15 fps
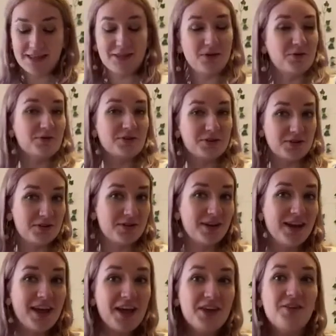those are
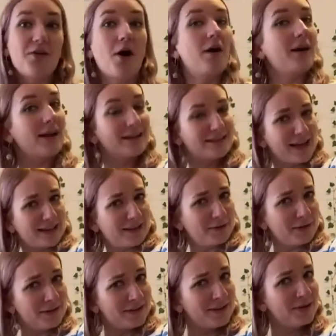not exactly
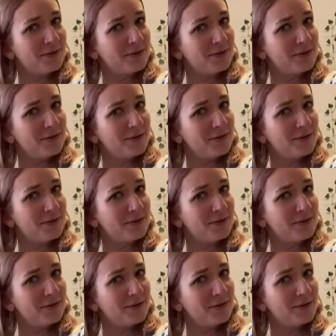what you